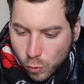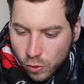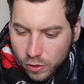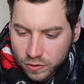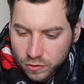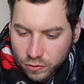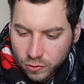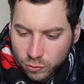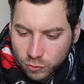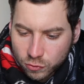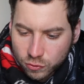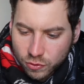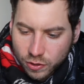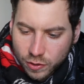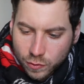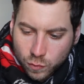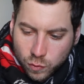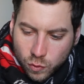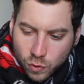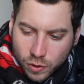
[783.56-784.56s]
points are
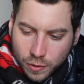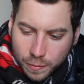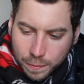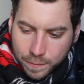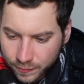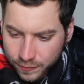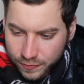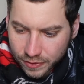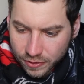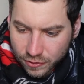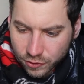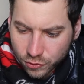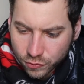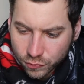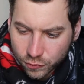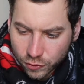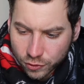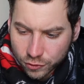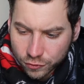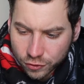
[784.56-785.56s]
straightforward.
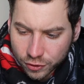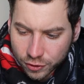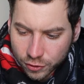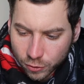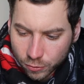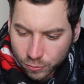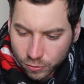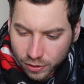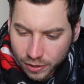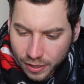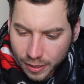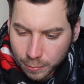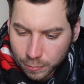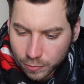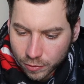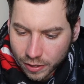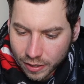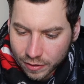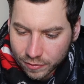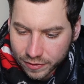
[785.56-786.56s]
There's virtually no
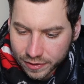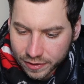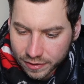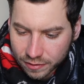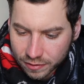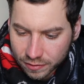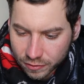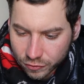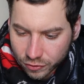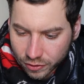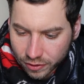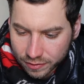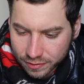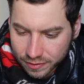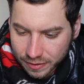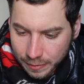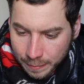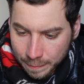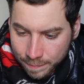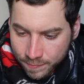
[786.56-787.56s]
reliable evidence
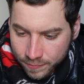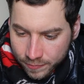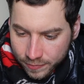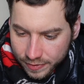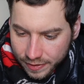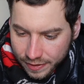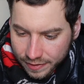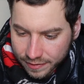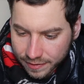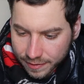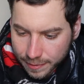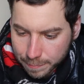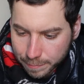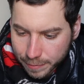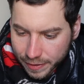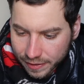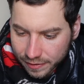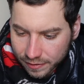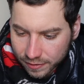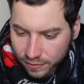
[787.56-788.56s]
suggesting that the
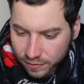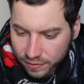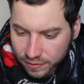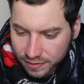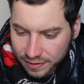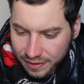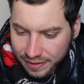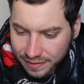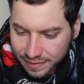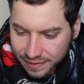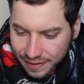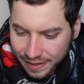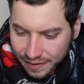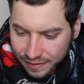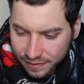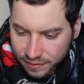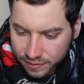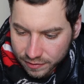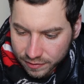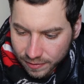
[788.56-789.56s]
impact of estate
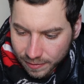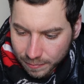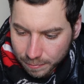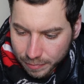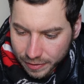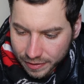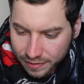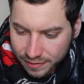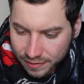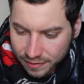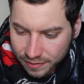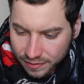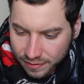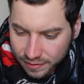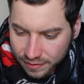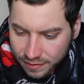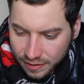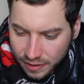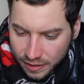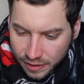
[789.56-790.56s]
taxes on
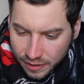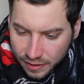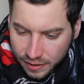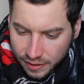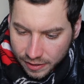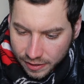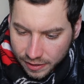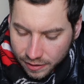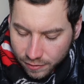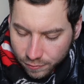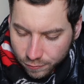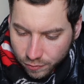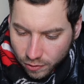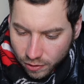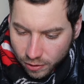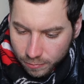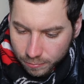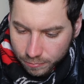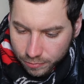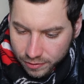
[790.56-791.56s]
businesses and
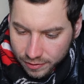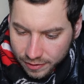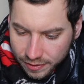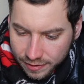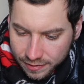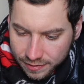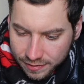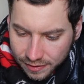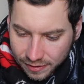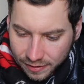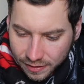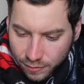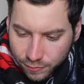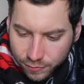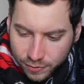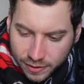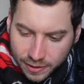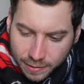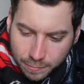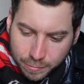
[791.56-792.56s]
farms is
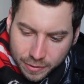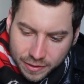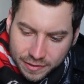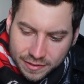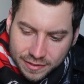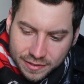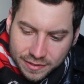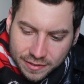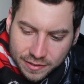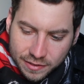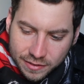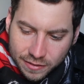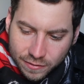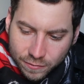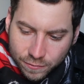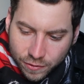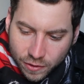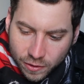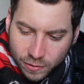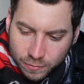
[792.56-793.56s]
significant. Businesses
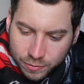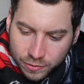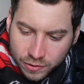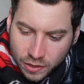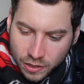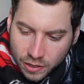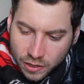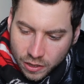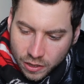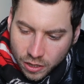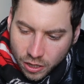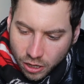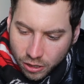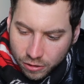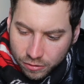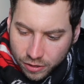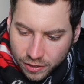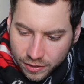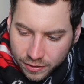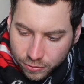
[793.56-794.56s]
and farms
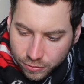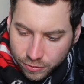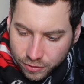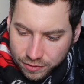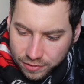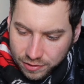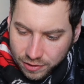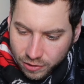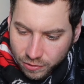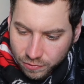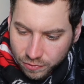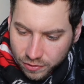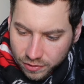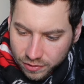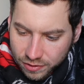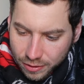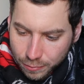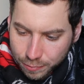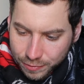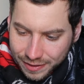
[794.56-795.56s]
already receive
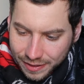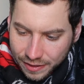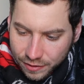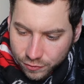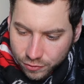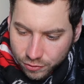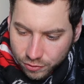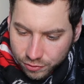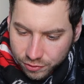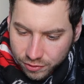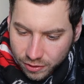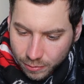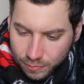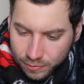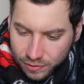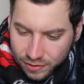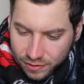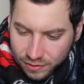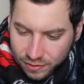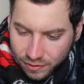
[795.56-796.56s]
substantial
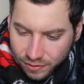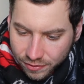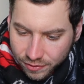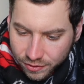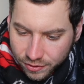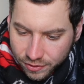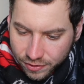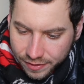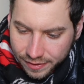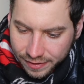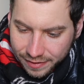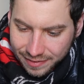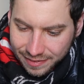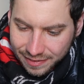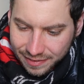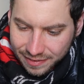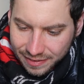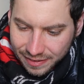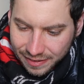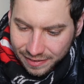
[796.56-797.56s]
subsidies under the
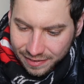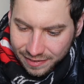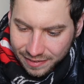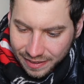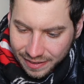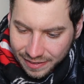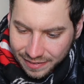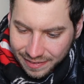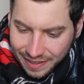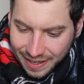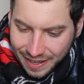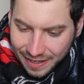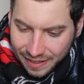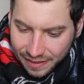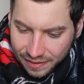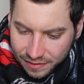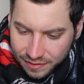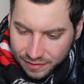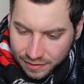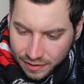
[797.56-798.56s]
existing estate
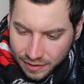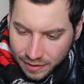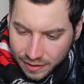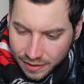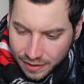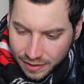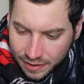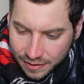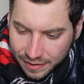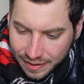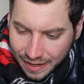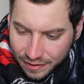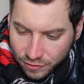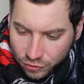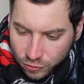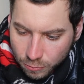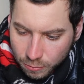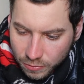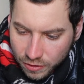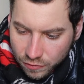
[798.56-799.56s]
tax, not
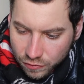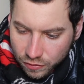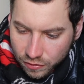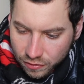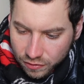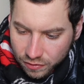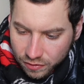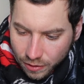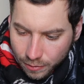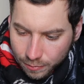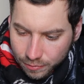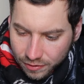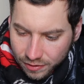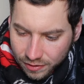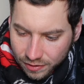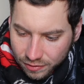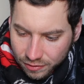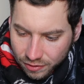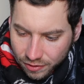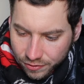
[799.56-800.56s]
to mention
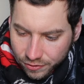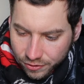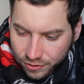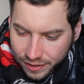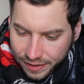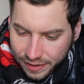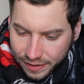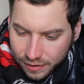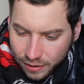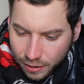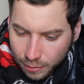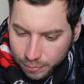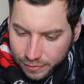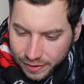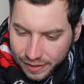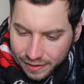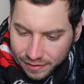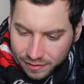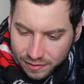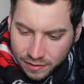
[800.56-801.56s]
subsidies under the income
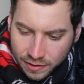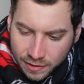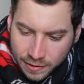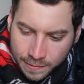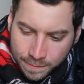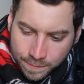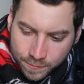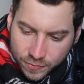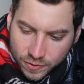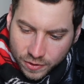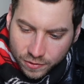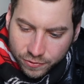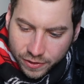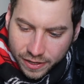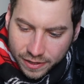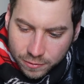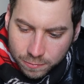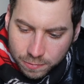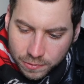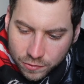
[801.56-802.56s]
tax. The
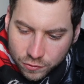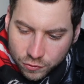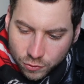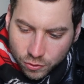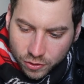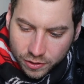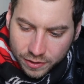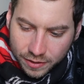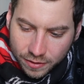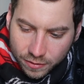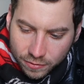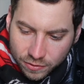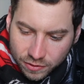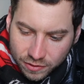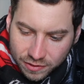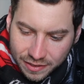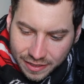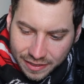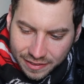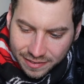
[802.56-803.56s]
vast majority of
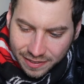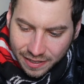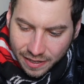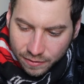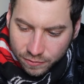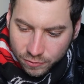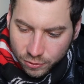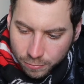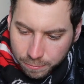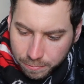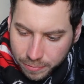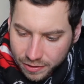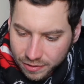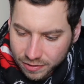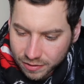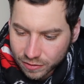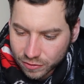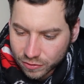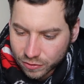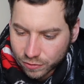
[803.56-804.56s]
estates have no
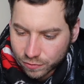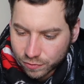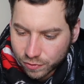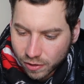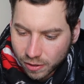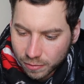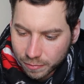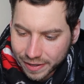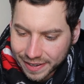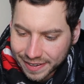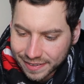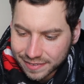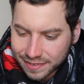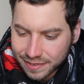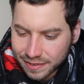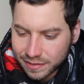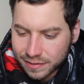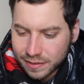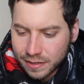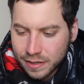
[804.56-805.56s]
business or farm
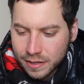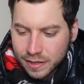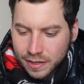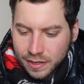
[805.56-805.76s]
assets,